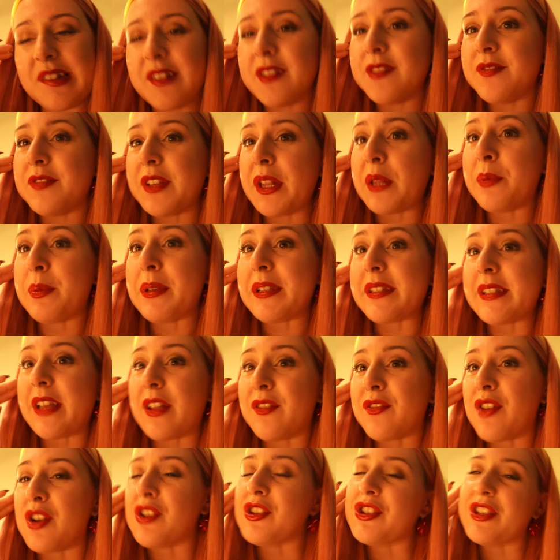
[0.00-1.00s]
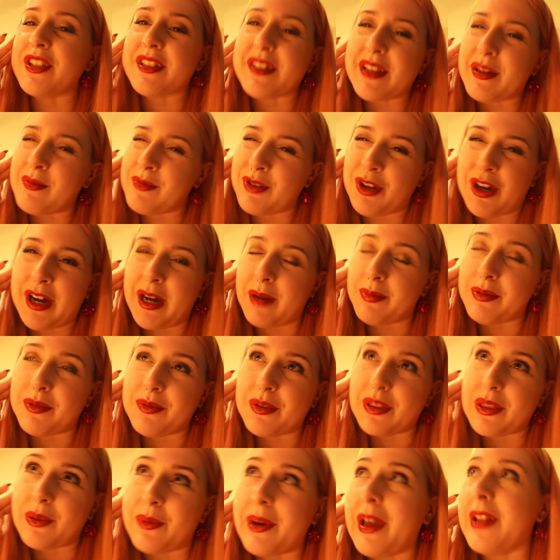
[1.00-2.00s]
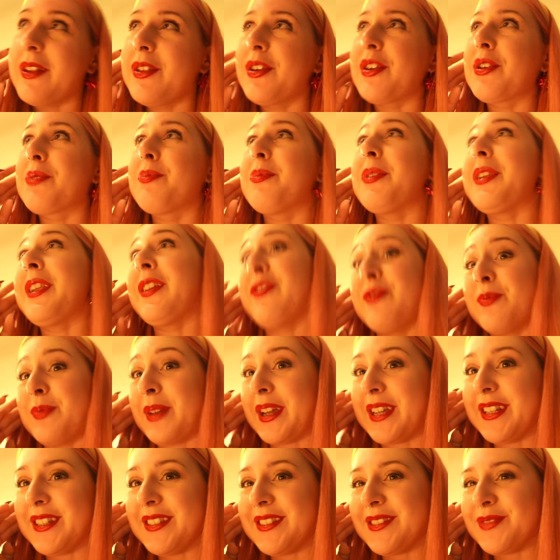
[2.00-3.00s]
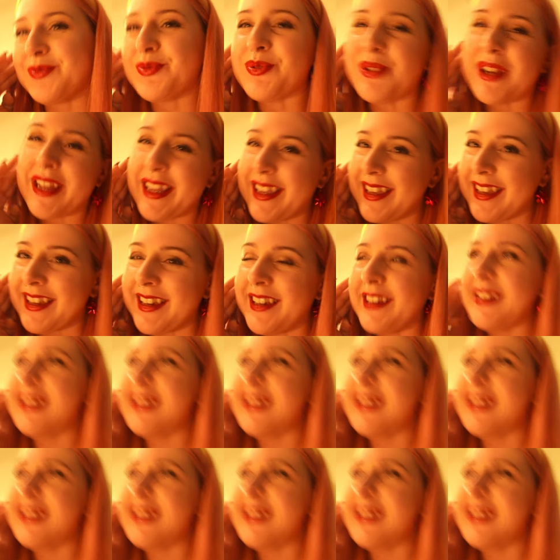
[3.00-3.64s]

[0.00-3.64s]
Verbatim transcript: feel a bit self-conscious. I'm not happy with the way I look, but never mind. We're here.